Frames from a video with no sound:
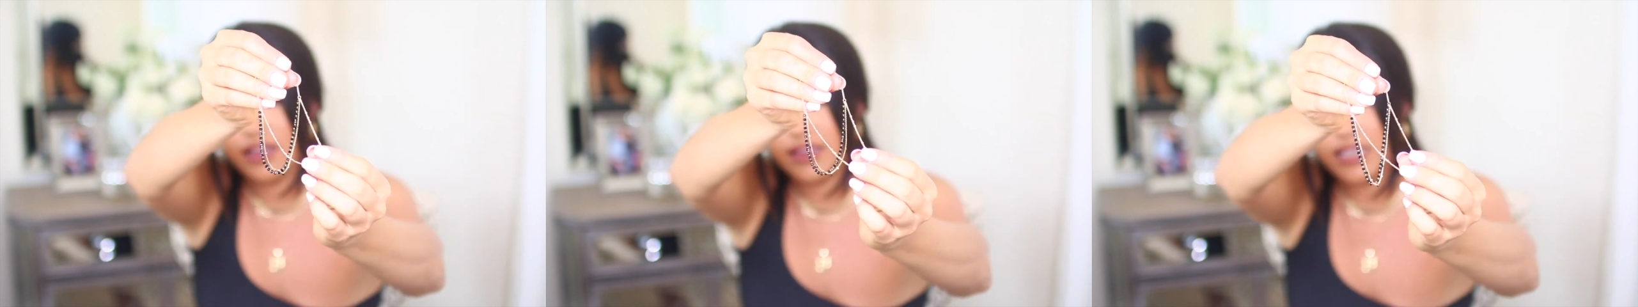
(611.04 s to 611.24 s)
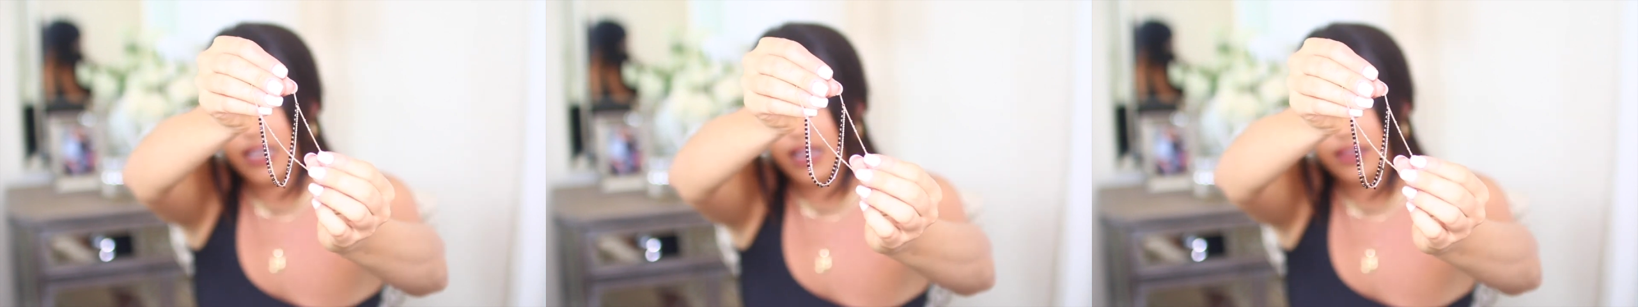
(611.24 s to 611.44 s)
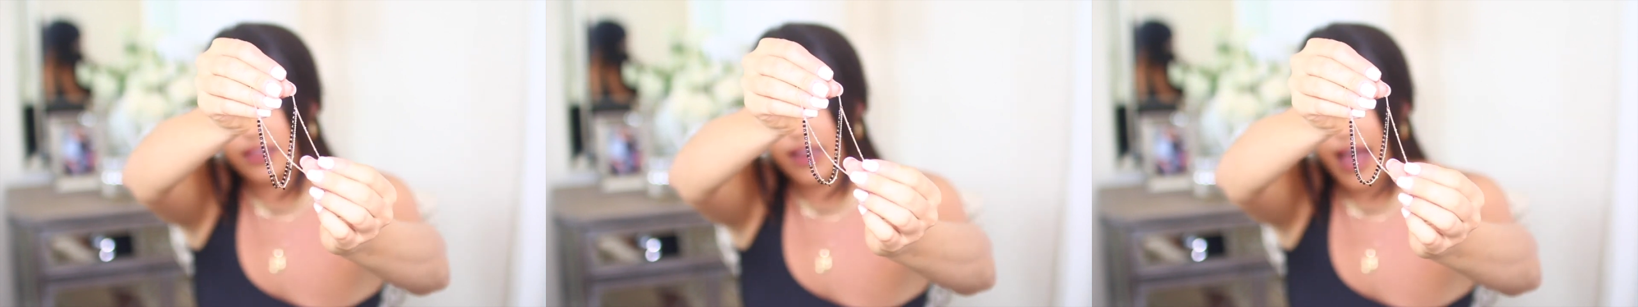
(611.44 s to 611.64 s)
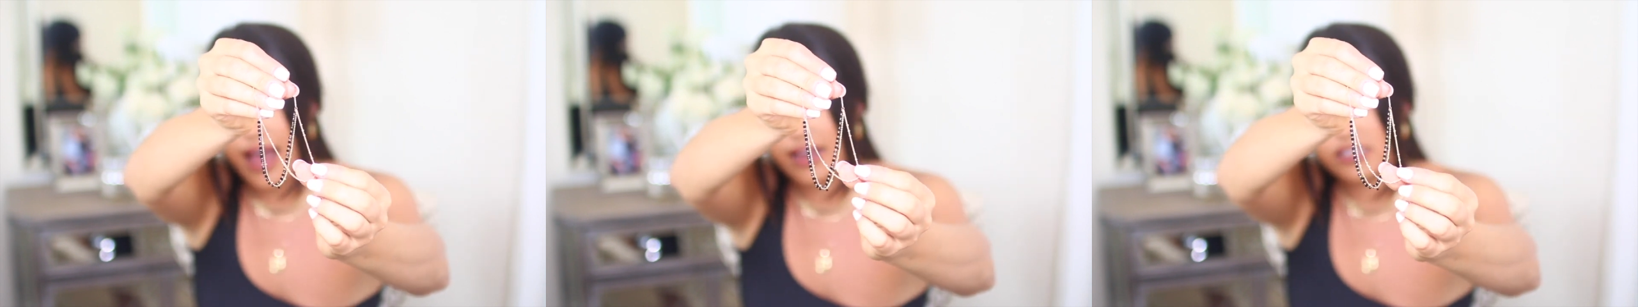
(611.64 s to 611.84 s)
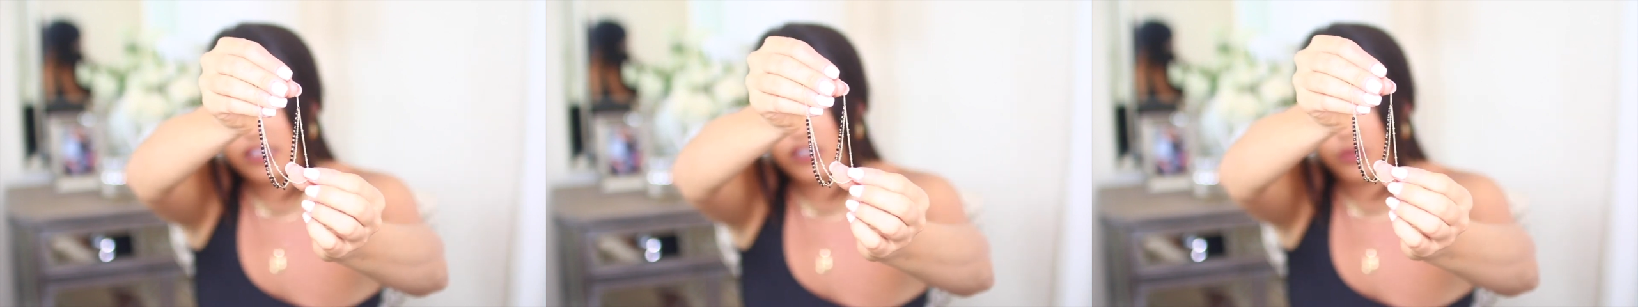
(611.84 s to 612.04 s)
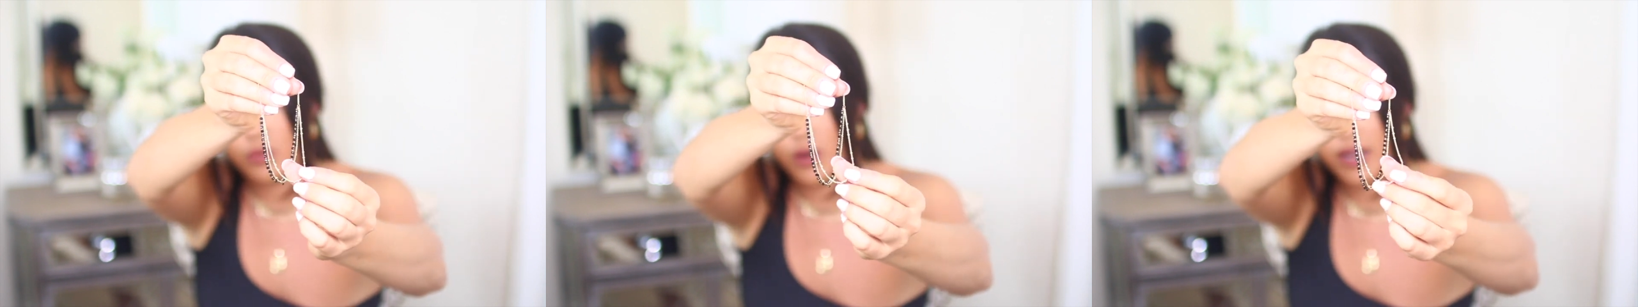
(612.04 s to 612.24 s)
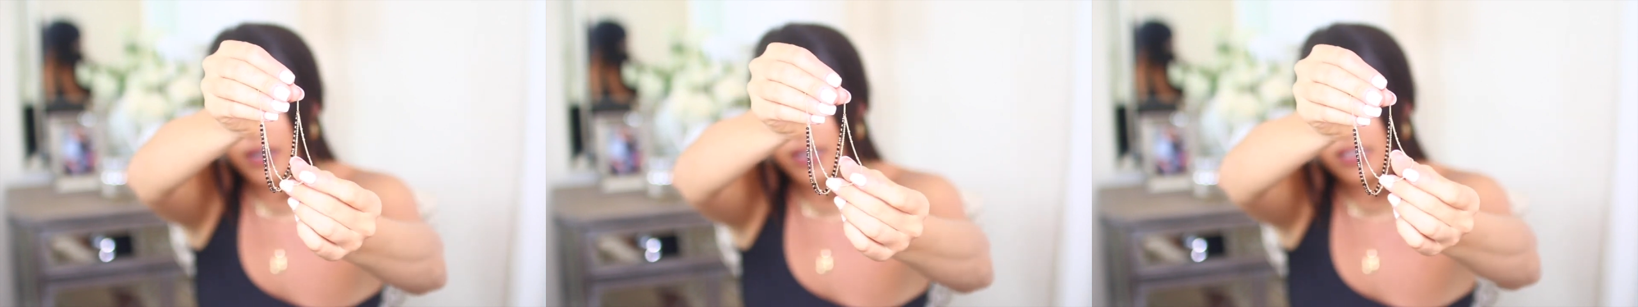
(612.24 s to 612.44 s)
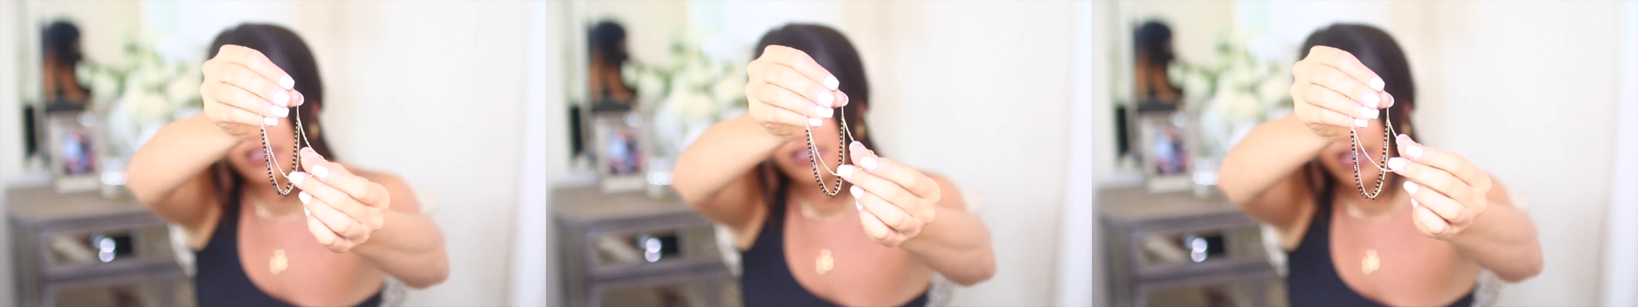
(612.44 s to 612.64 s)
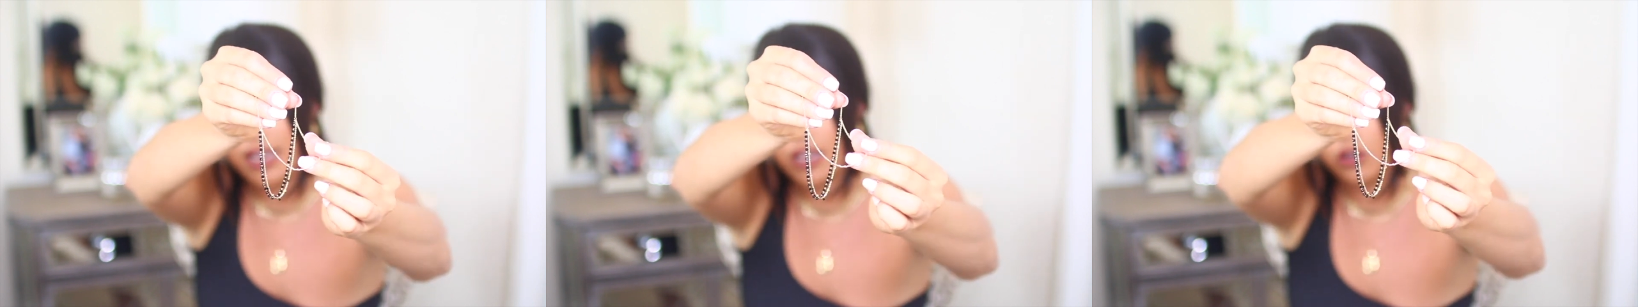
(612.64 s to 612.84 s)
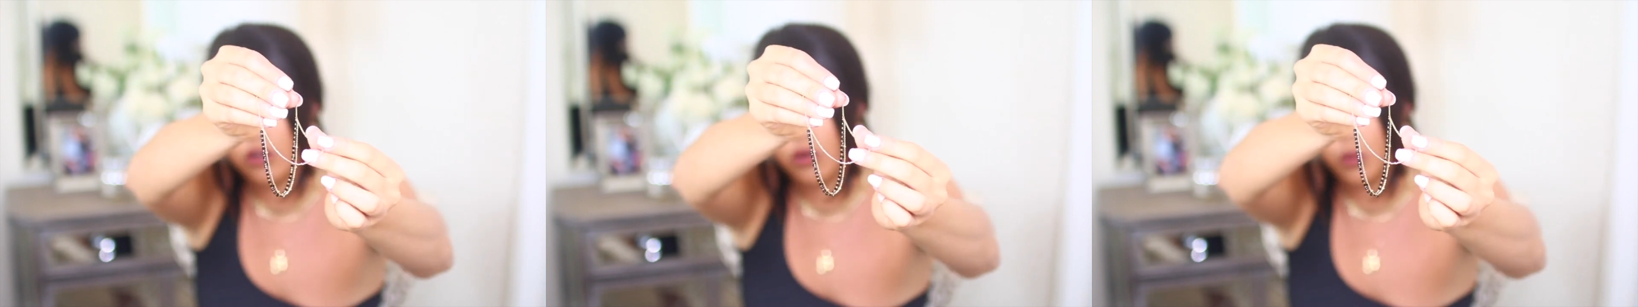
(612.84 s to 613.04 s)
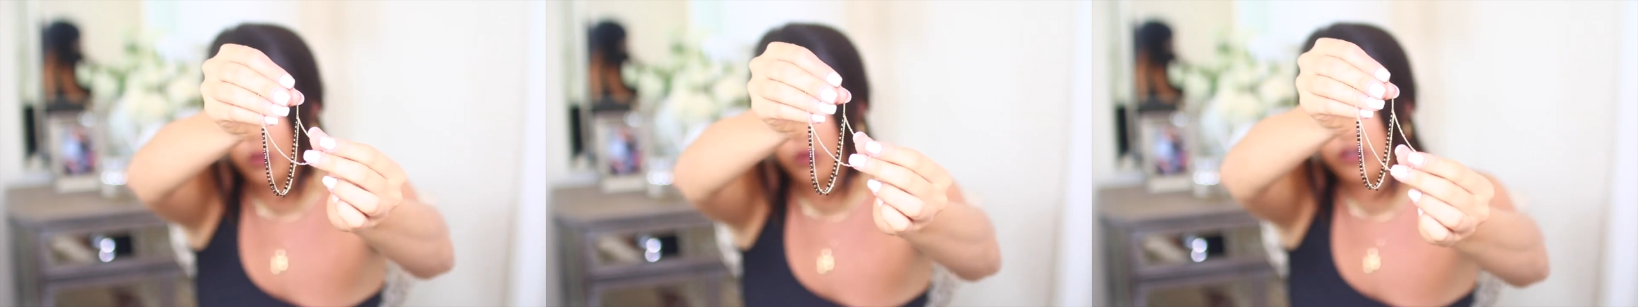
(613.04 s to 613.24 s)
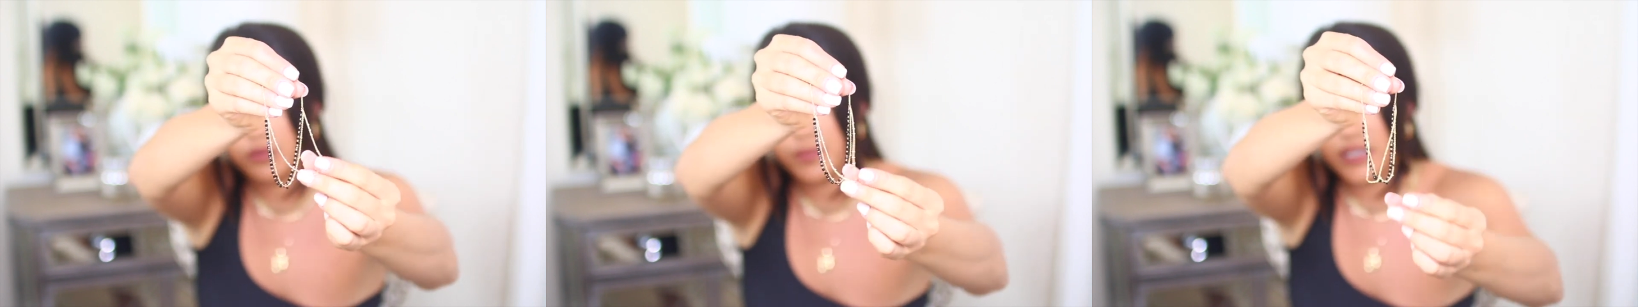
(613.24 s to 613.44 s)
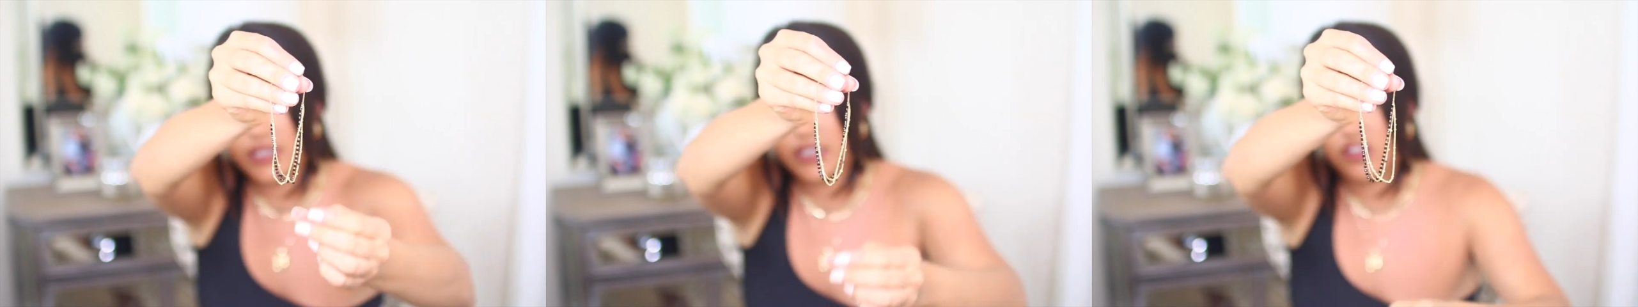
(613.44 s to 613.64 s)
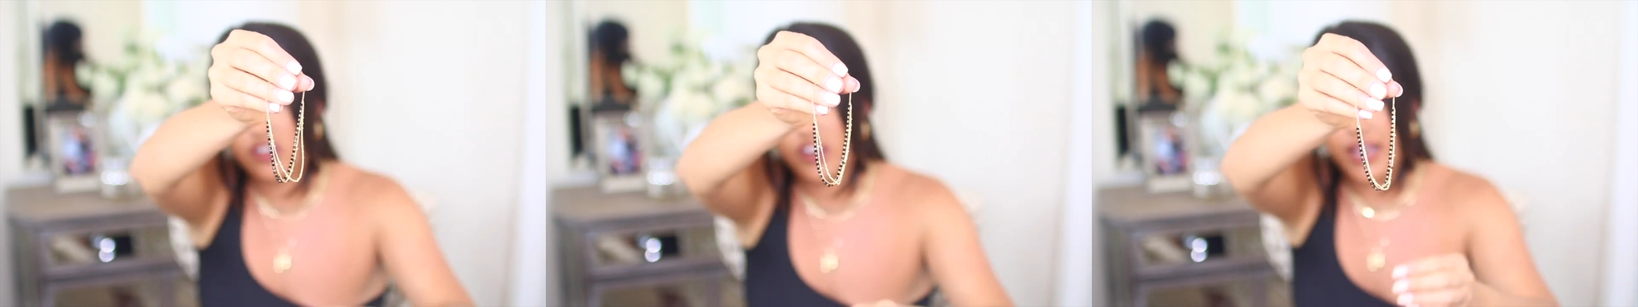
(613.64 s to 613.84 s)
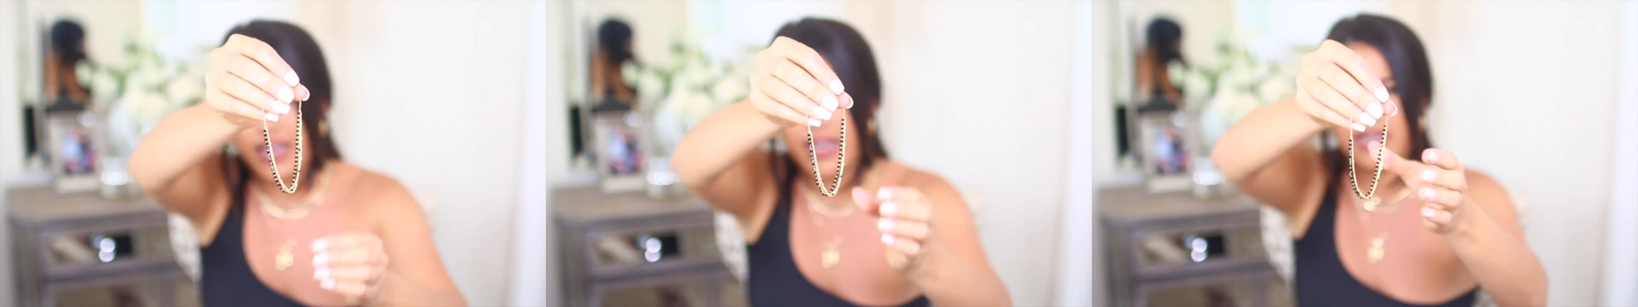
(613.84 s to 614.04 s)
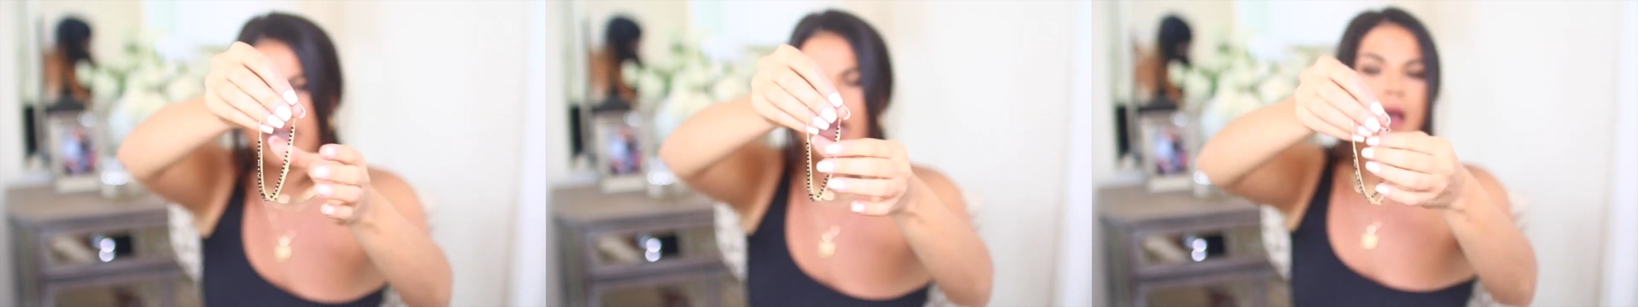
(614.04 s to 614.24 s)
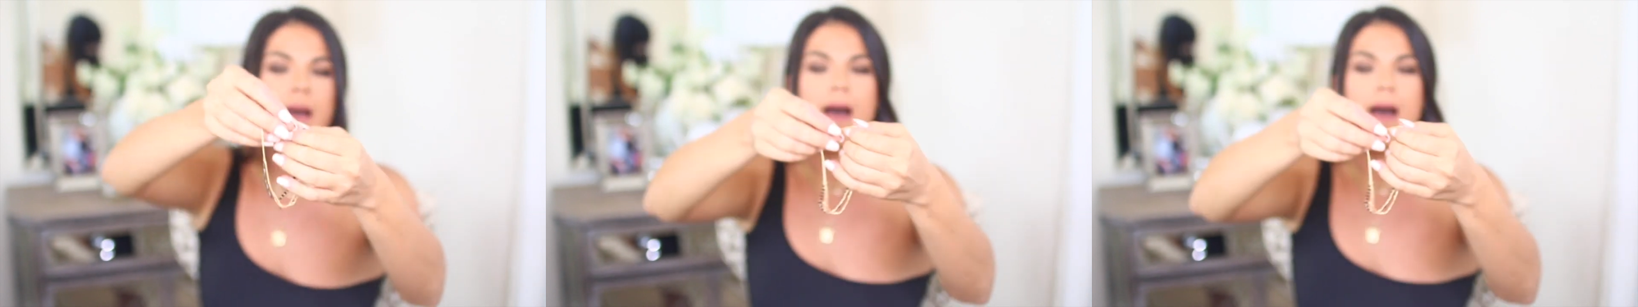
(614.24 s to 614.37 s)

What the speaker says: [unreadable: no face in view]